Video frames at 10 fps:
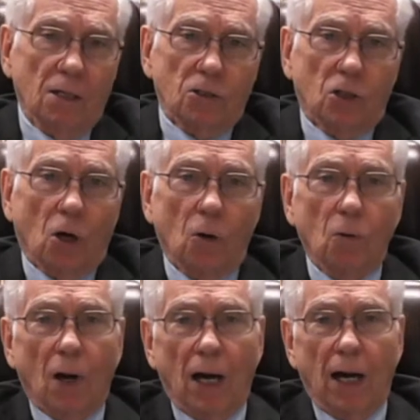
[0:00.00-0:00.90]

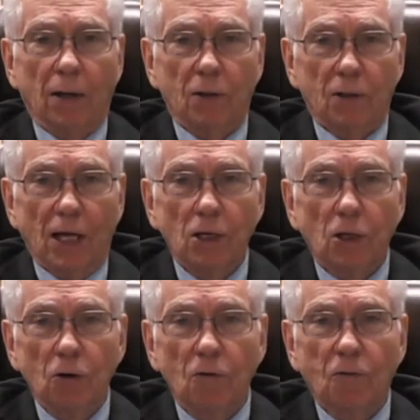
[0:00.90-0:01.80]
So thank
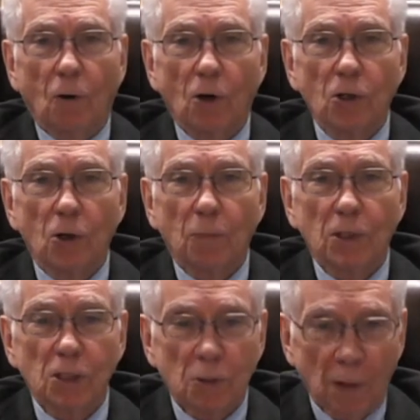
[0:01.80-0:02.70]
you for your
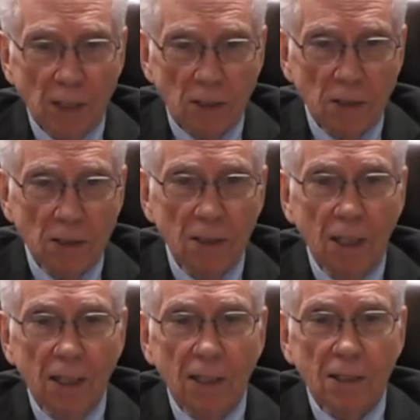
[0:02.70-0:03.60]
participation.
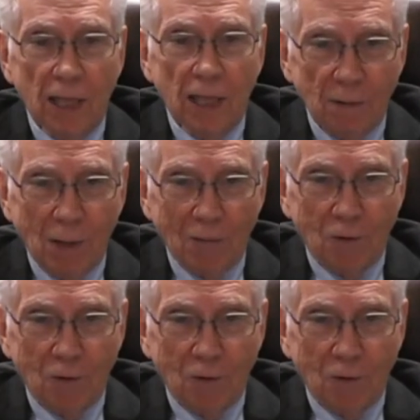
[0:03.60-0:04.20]
David, my